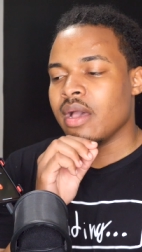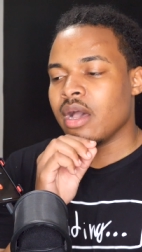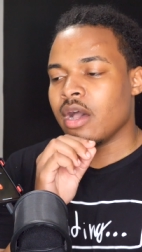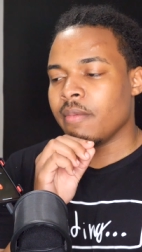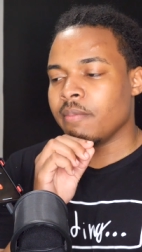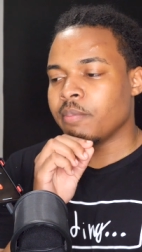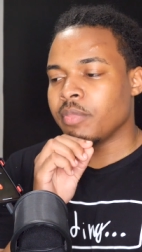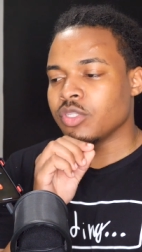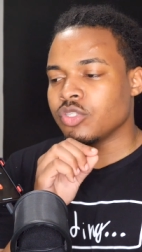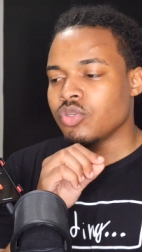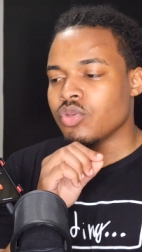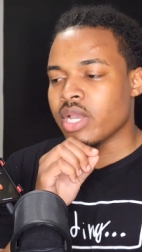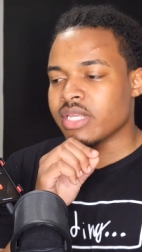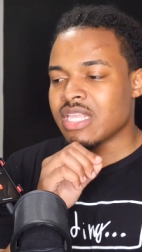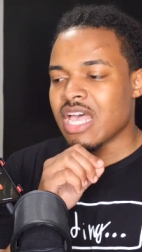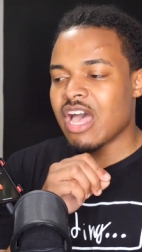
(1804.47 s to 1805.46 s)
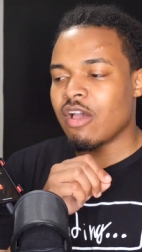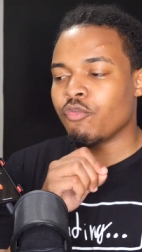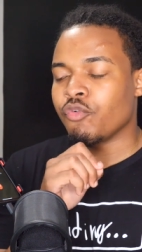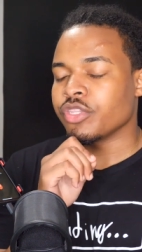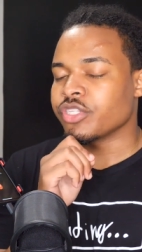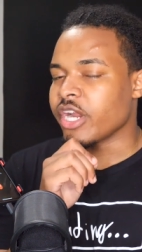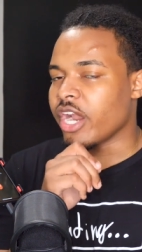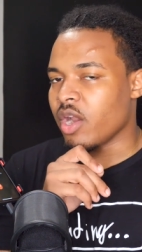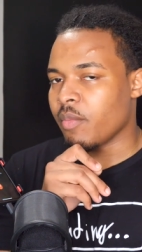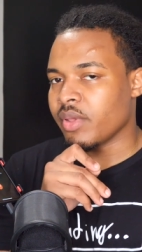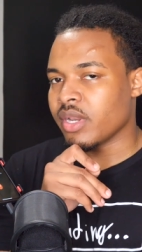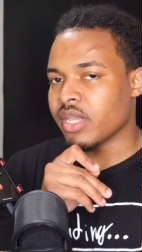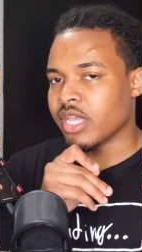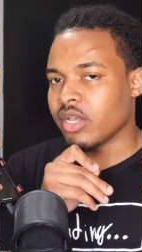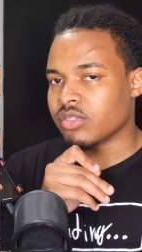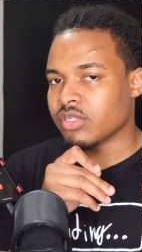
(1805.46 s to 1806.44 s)
Um, but do you guys have
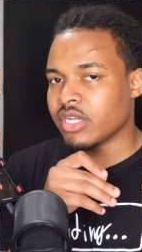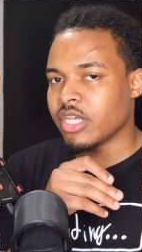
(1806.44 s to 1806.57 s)
retirement accounts?